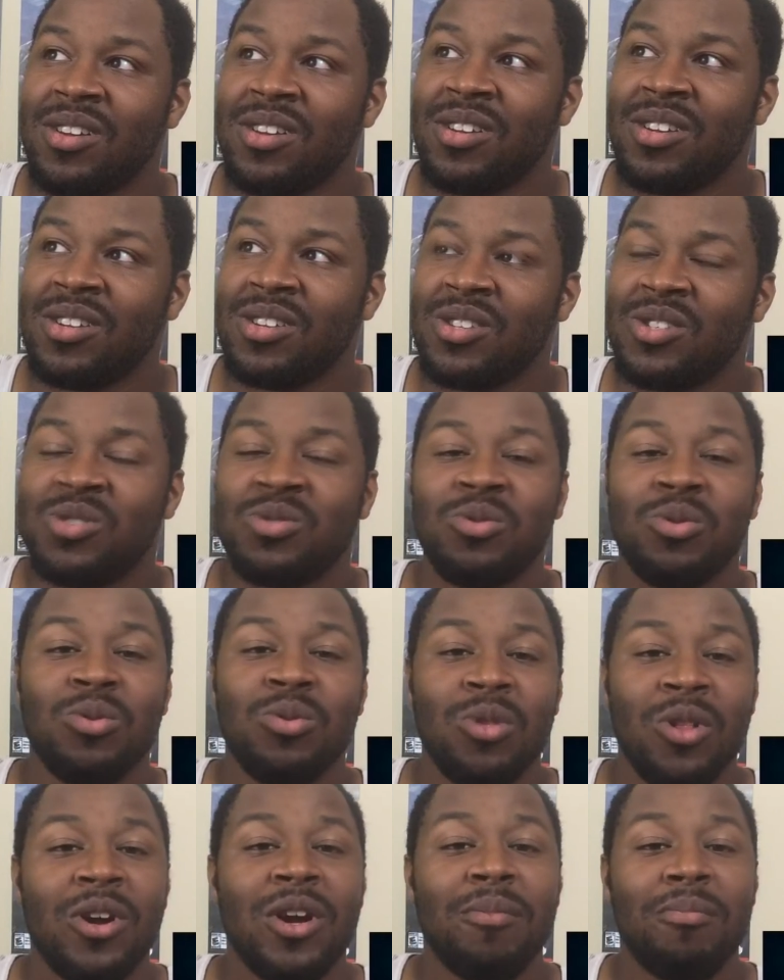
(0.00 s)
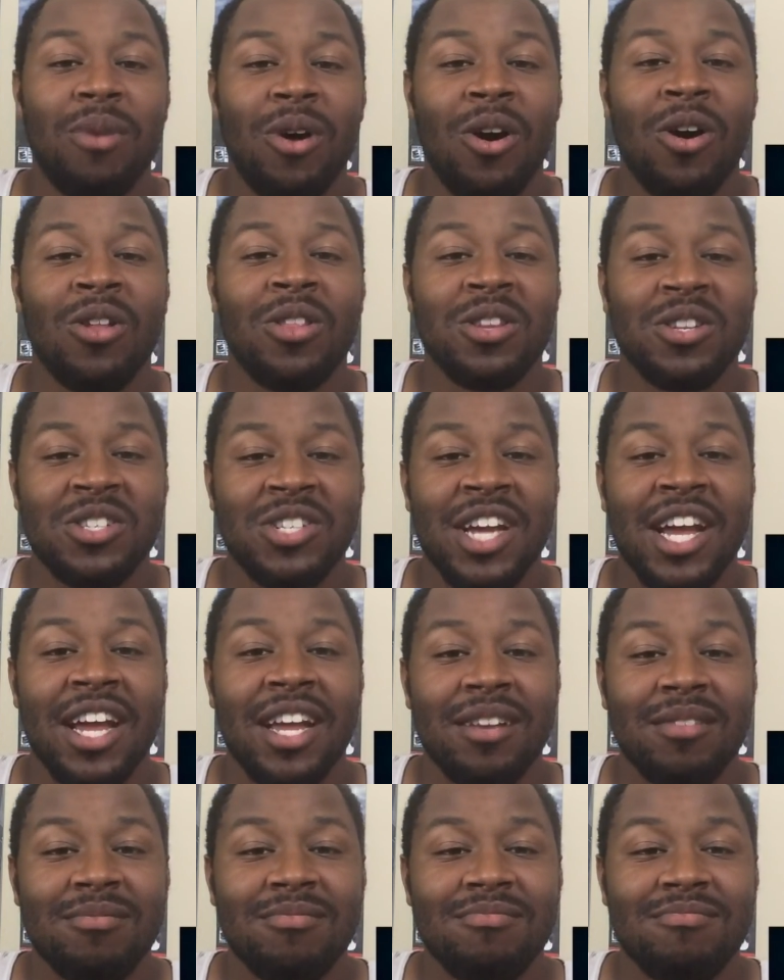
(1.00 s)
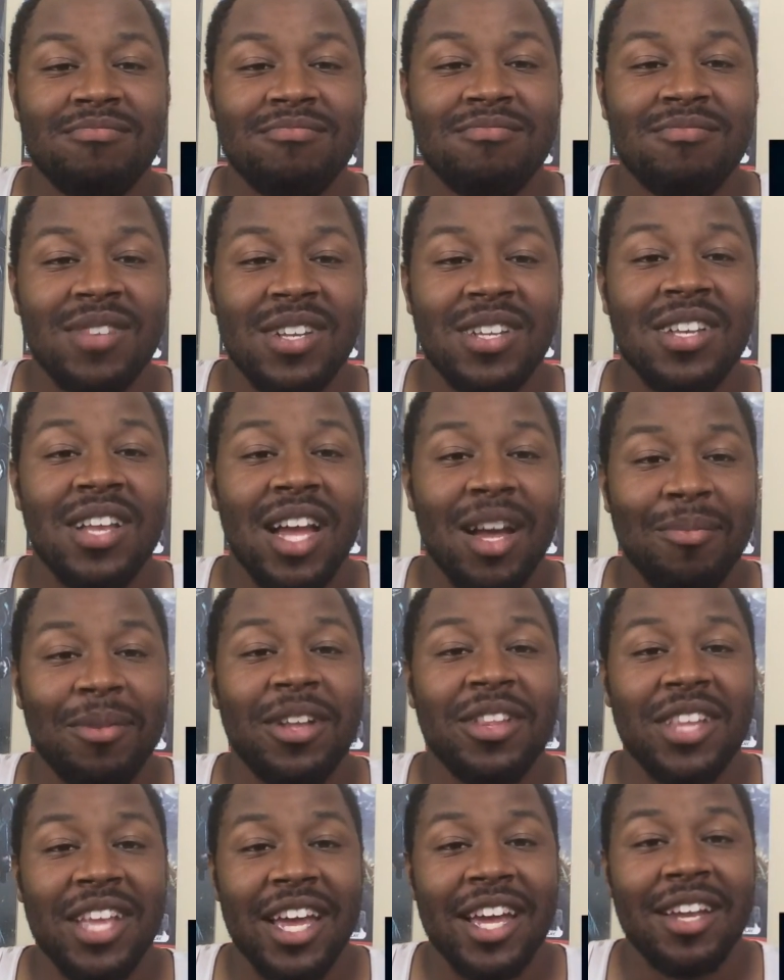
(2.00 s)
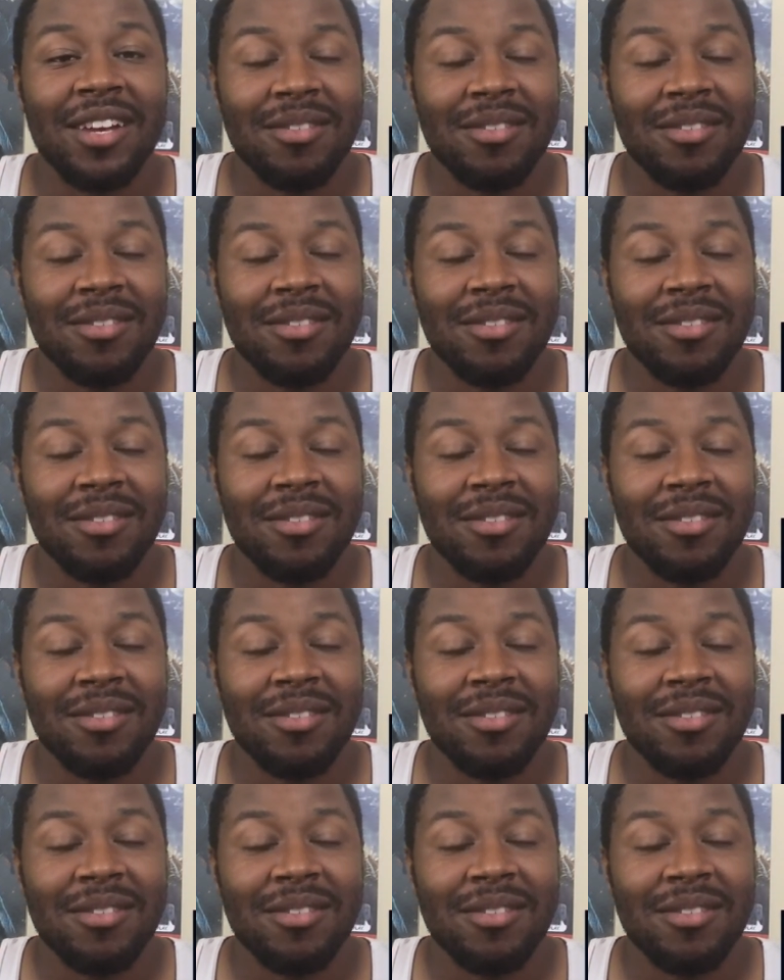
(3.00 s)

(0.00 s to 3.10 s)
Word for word: screw Logan Paul in the chat. Uh, how about that?